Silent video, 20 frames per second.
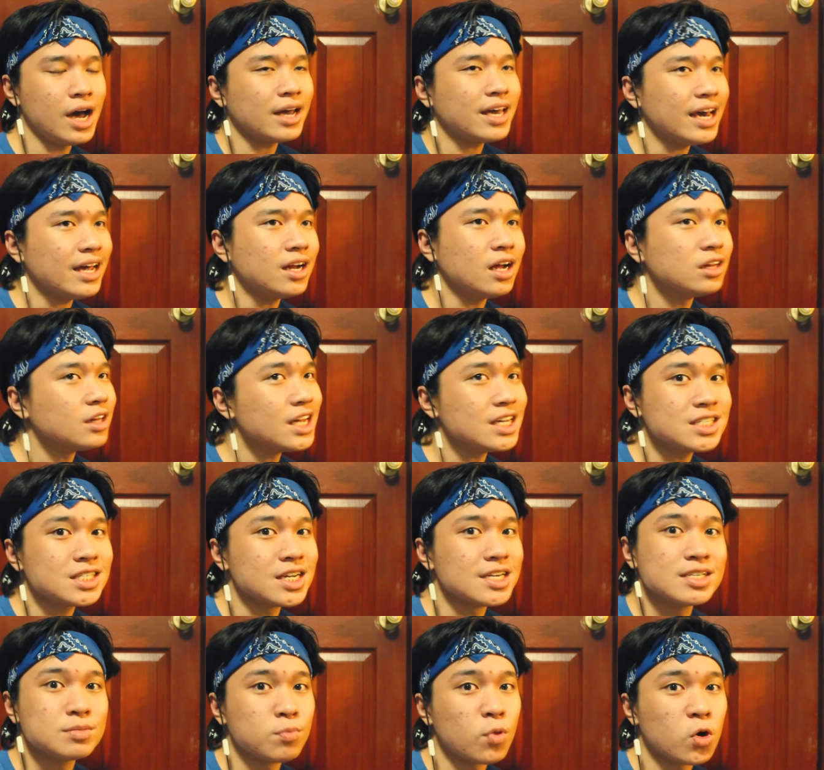Again, unless
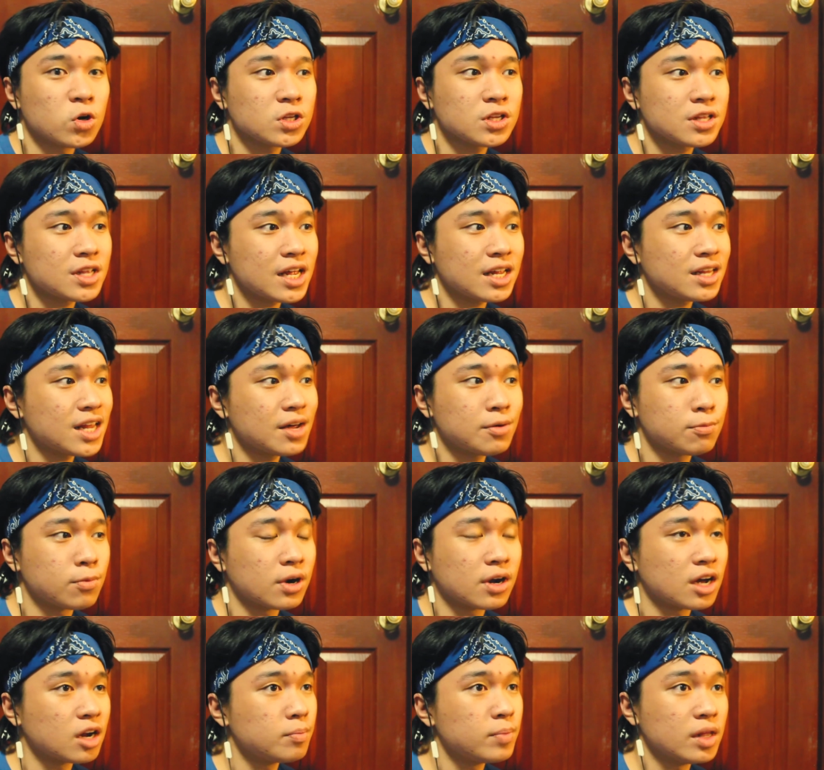there's more to that that
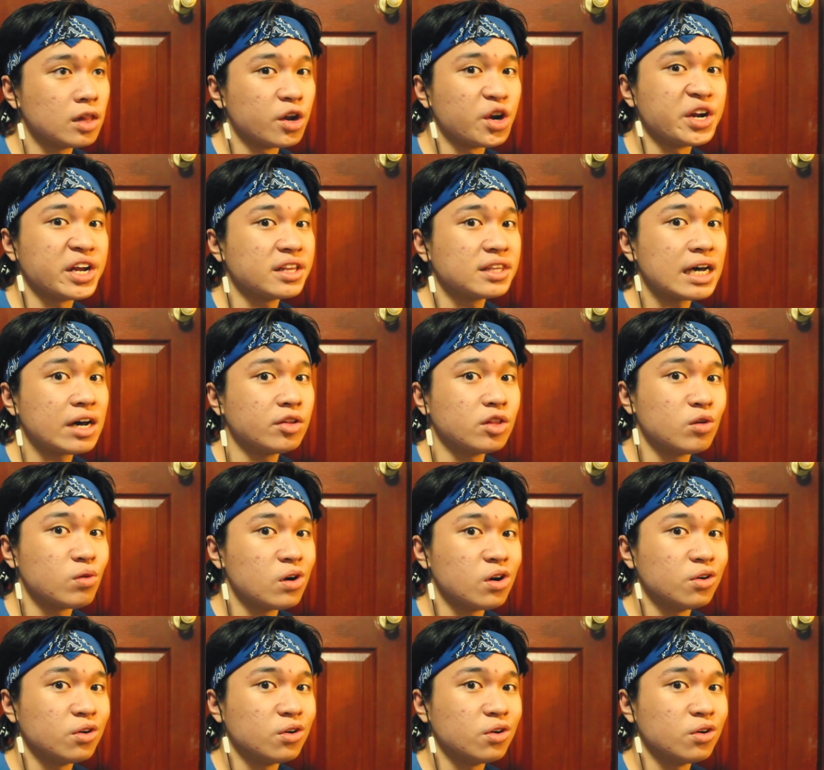we're gonna be learning down the